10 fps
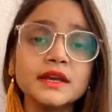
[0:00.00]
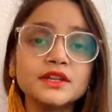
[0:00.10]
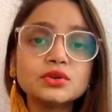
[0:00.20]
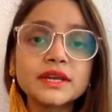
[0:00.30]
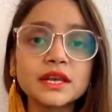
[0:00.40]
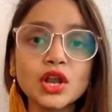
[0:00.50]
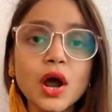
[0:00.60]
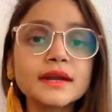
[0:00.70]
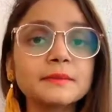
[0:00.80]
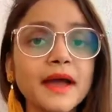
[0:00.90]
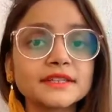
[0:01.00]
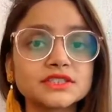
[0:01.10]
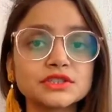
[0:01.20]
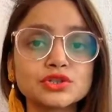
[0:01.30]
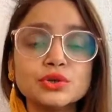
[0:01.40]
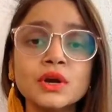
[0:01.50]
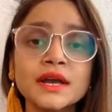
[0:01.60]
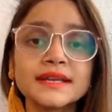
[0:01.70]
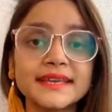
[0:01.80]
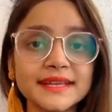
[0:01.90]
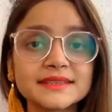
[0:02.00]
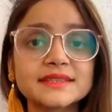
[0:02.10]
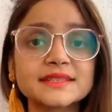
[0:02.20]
You cannot imagine to get